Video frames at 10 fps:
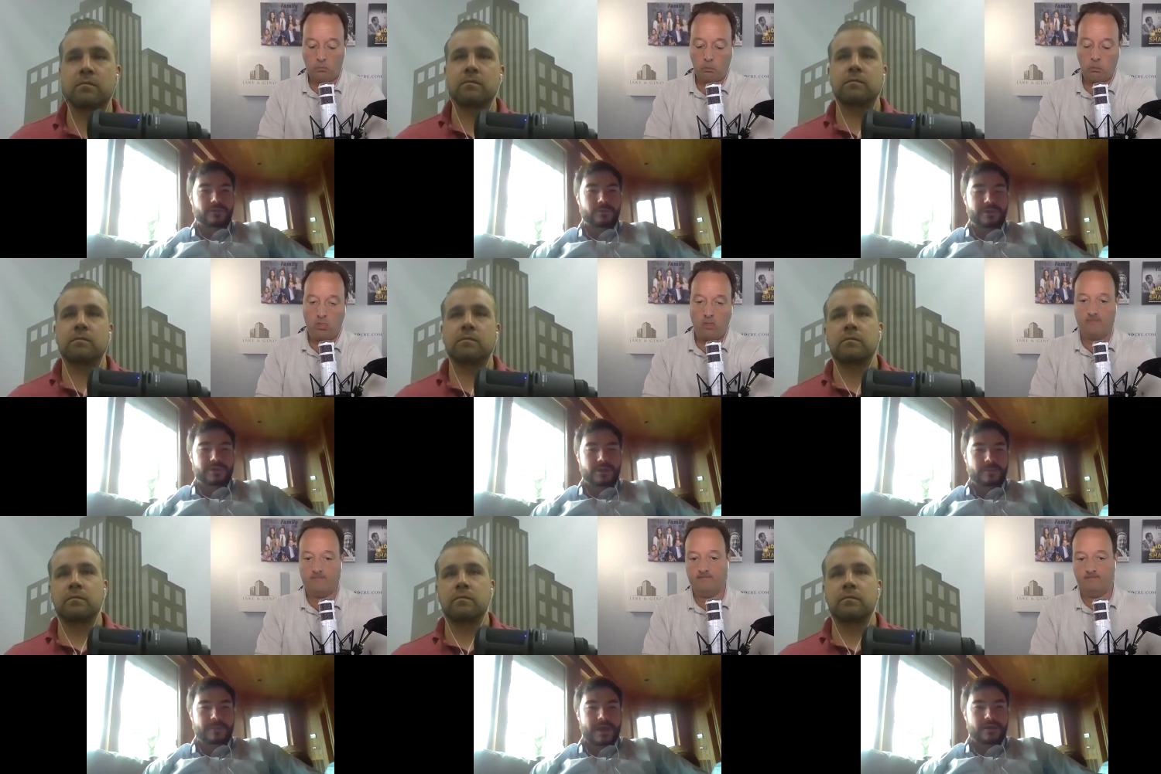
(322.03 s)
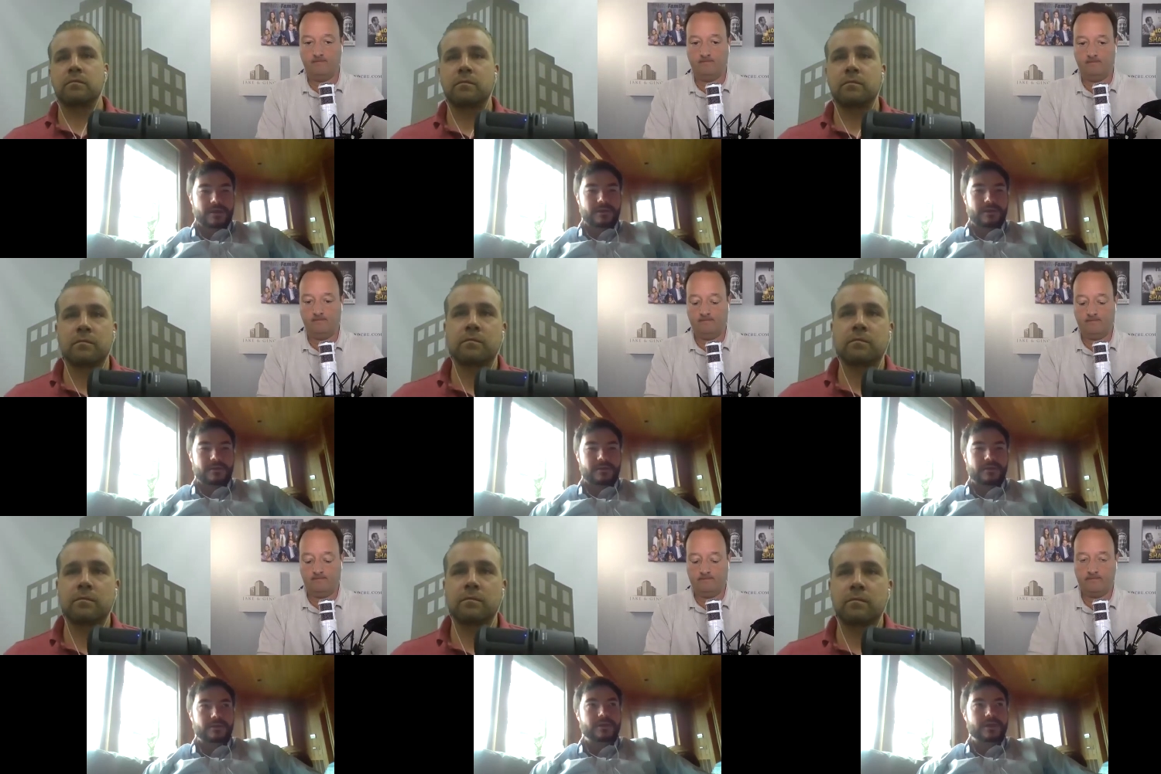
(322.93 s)
Speaker 1: to really jump at it and, and,
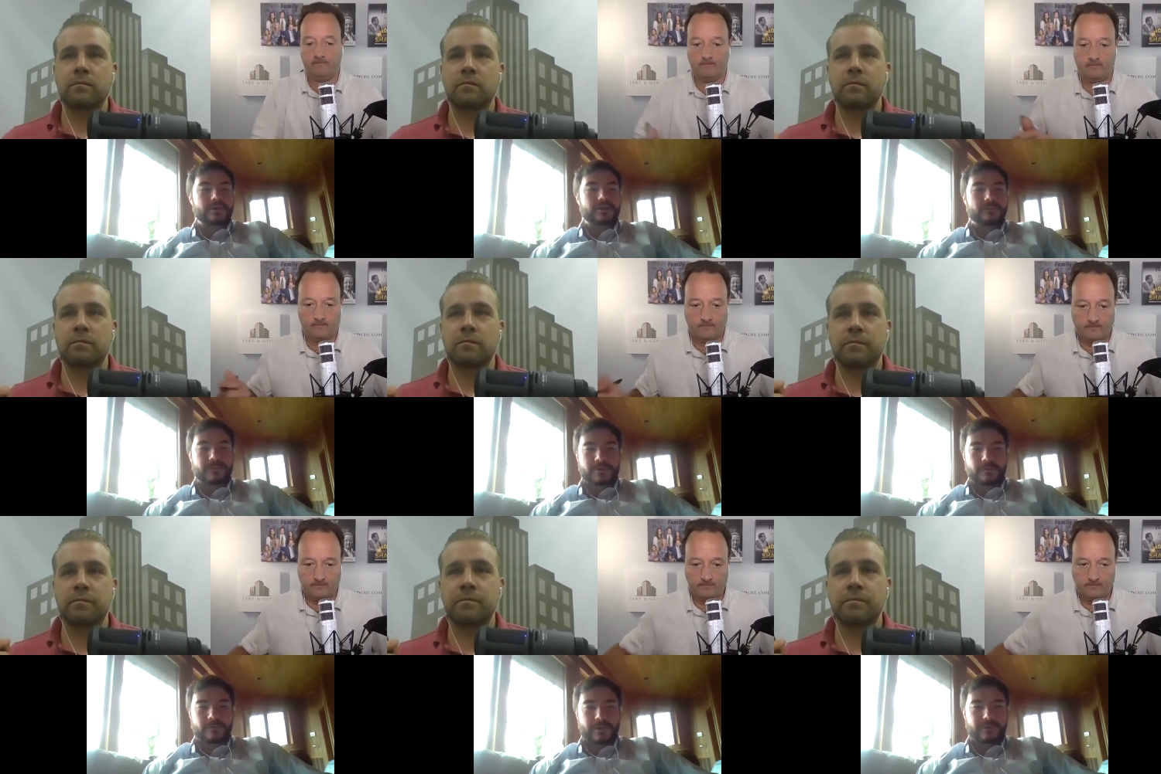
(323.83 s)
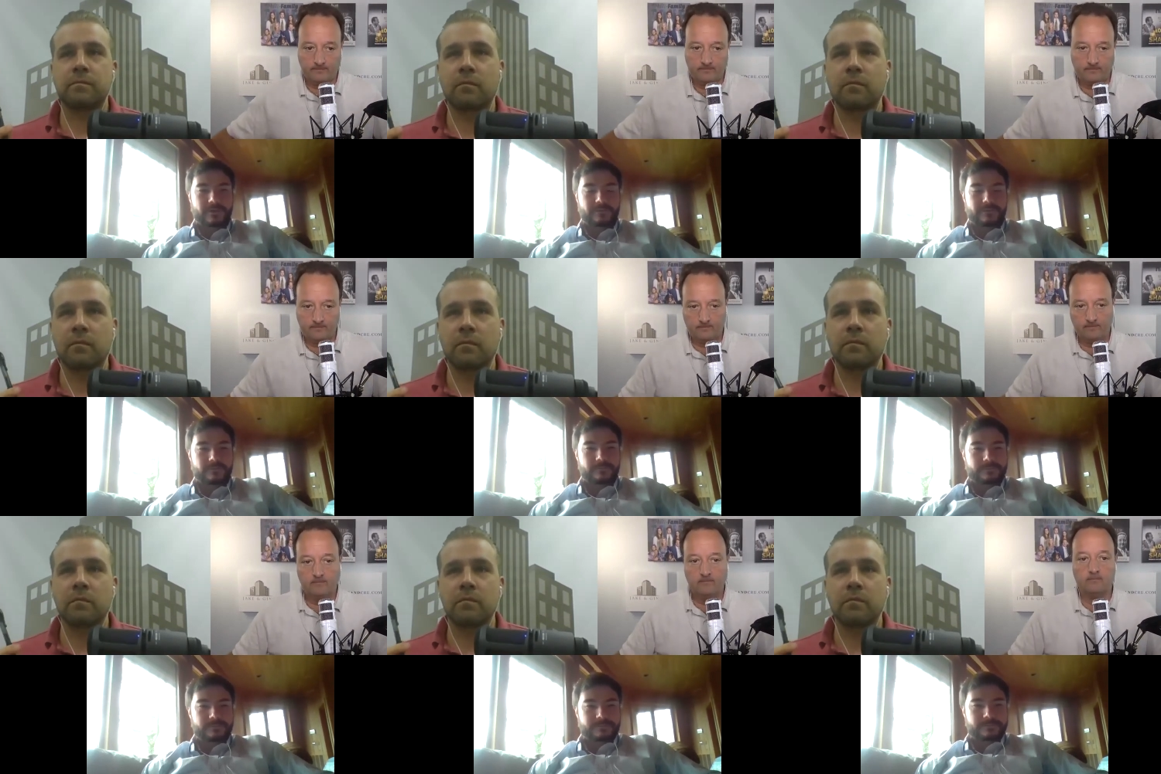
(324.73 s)
and create a good future for myself.
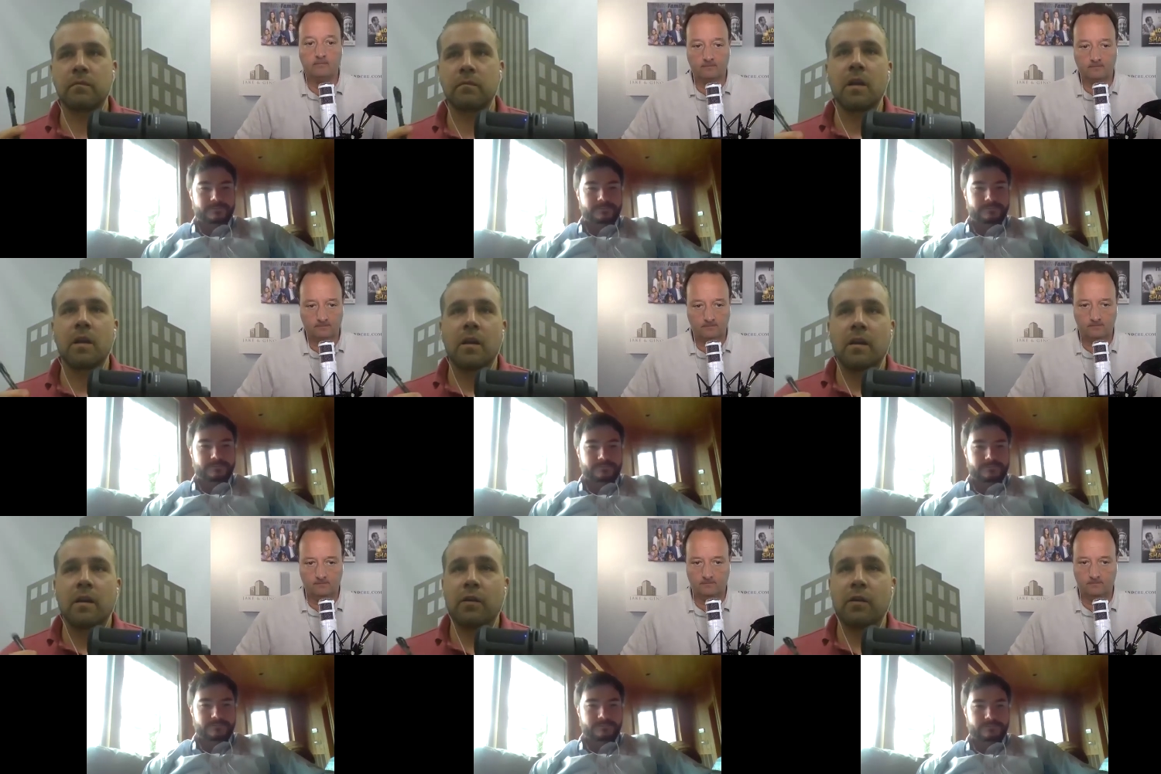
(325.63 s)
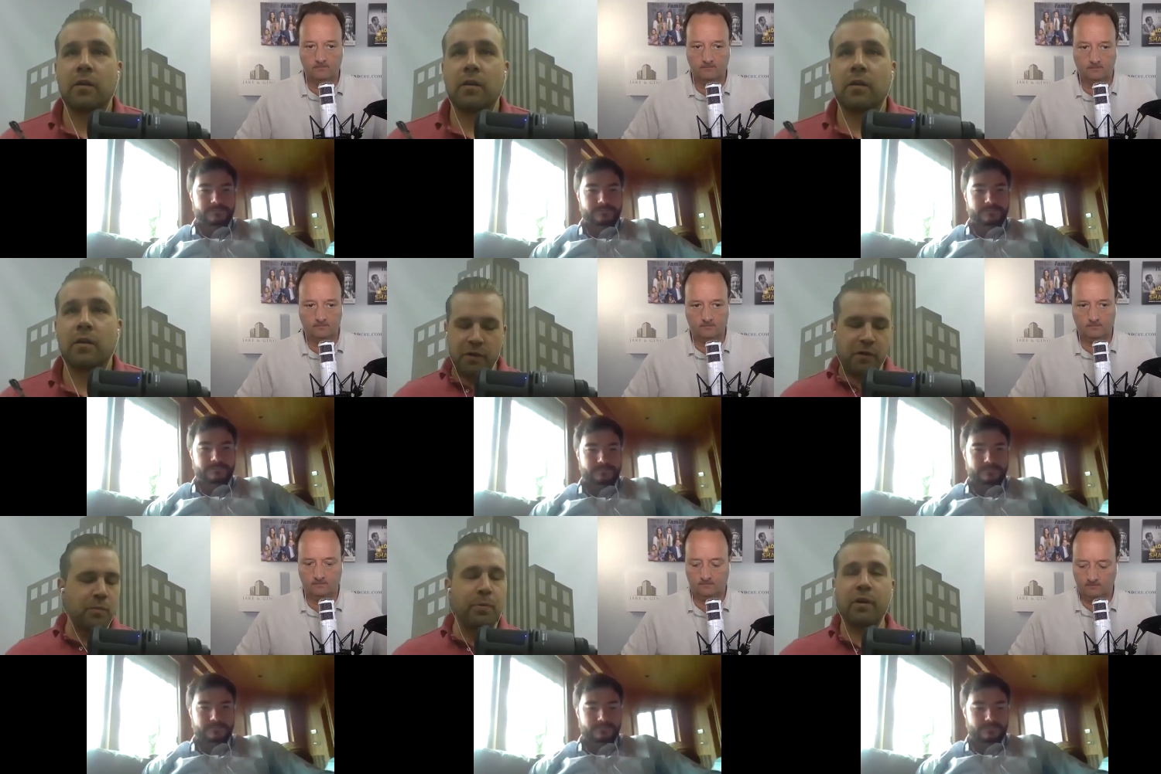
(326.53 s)
Speaker 2: So Marshall, you
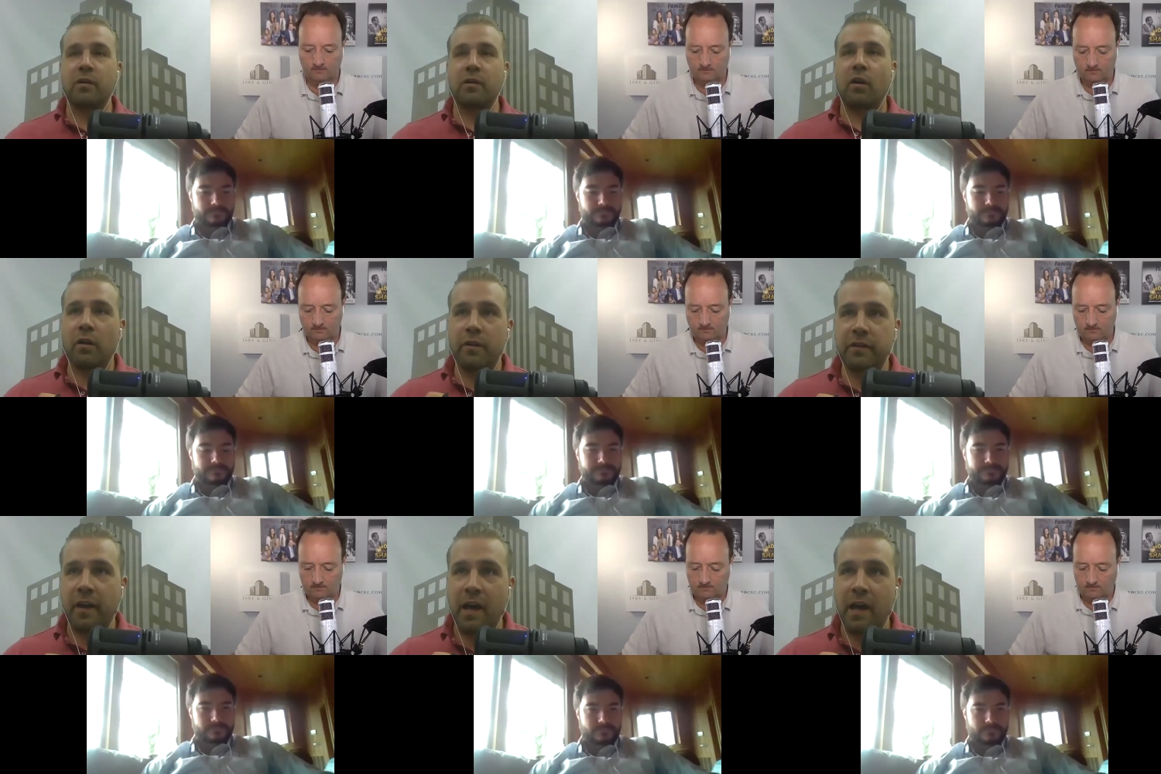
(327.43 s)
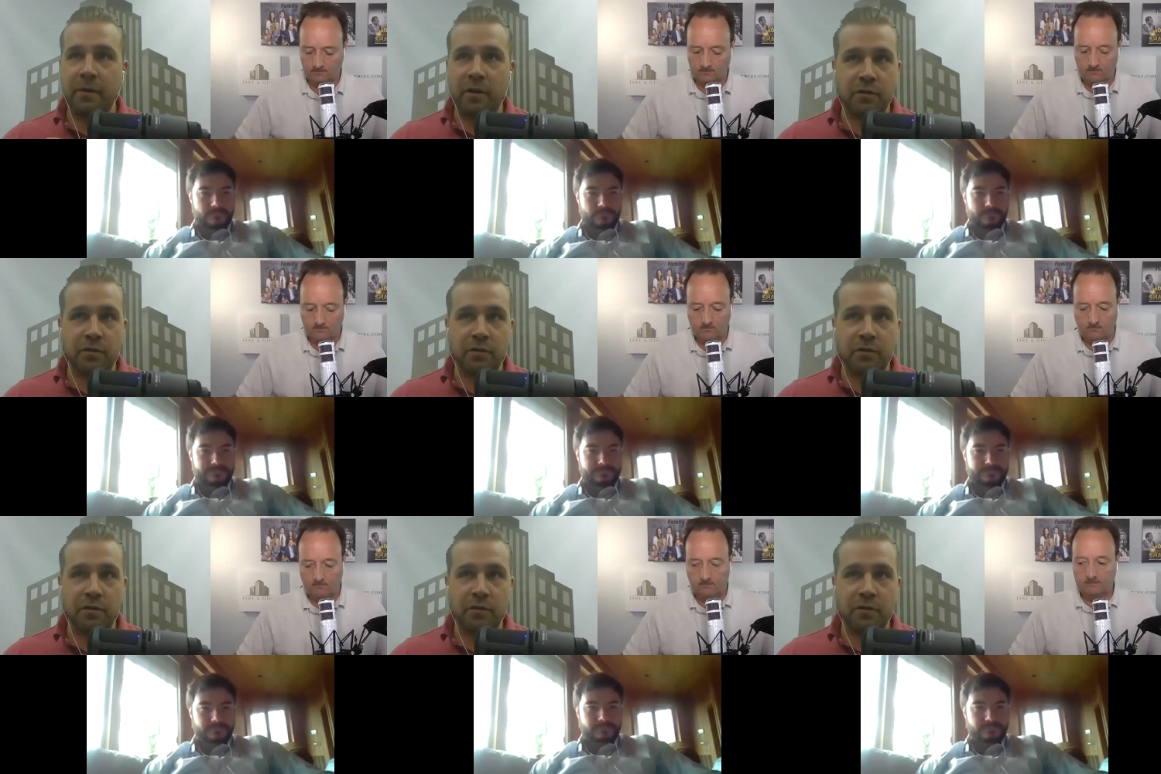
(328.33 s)
put in all this time at your job, an
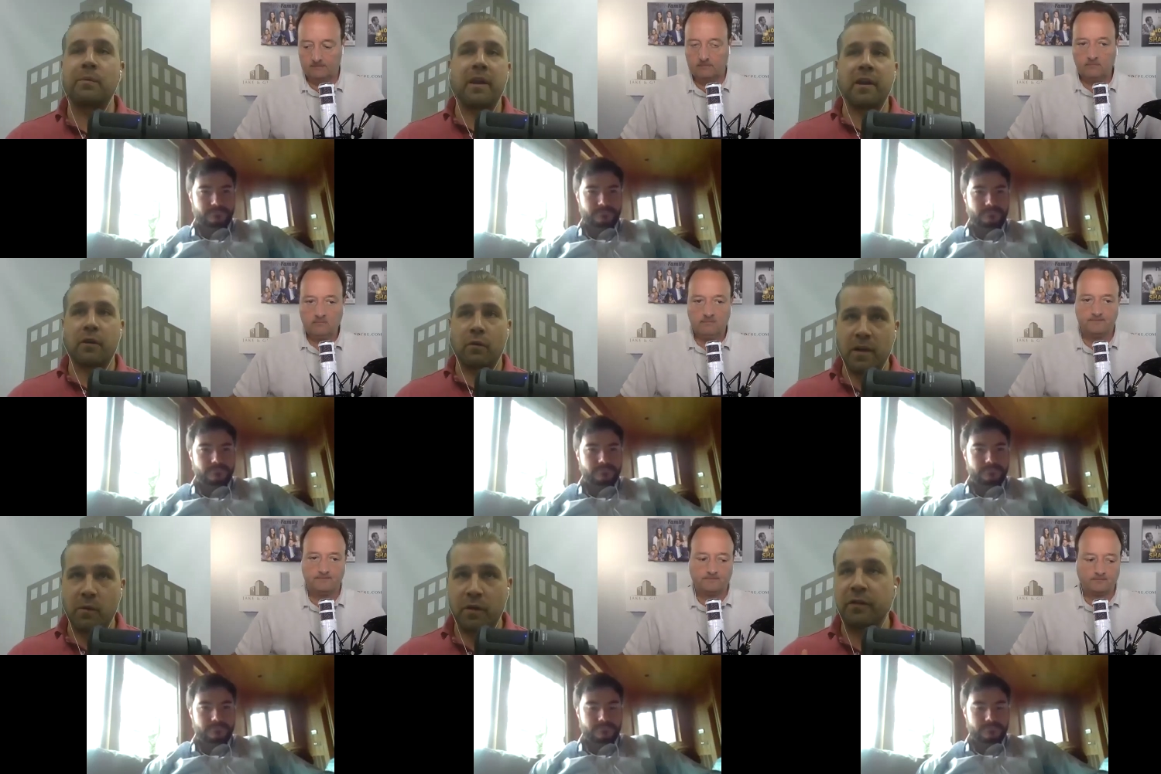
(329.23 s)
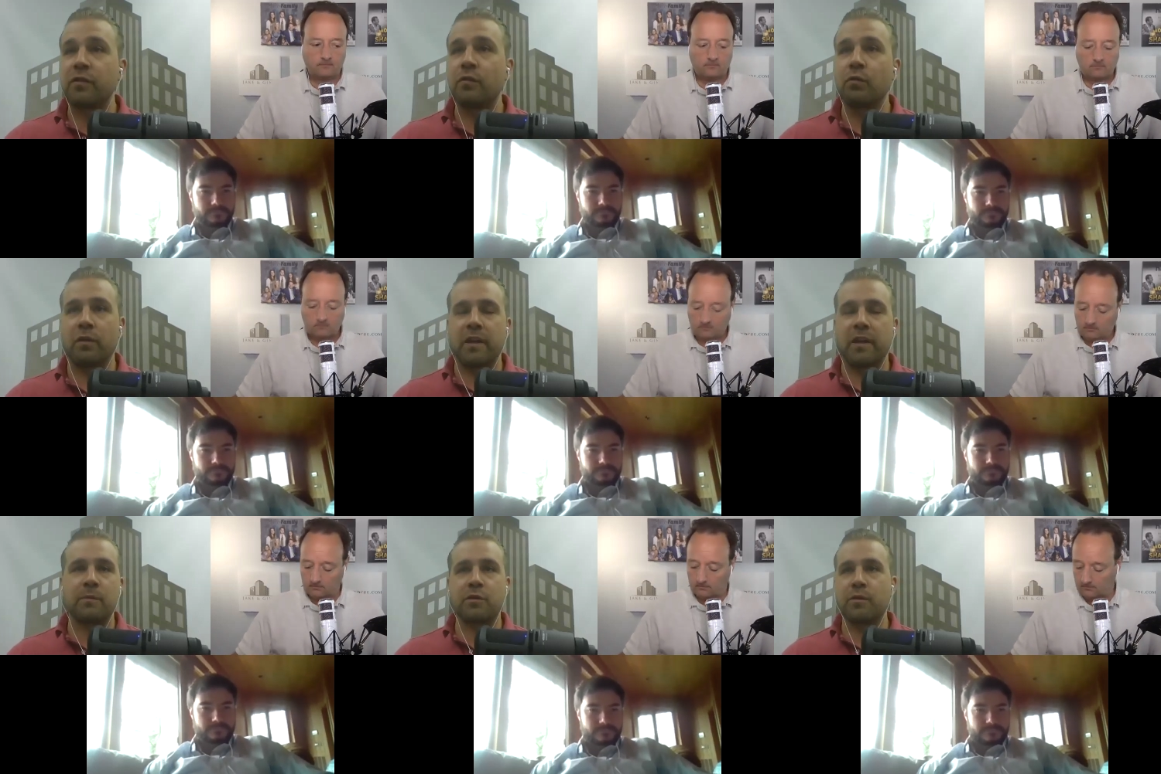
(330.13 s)
investment banker, right? You went to schooling. I'm sure you're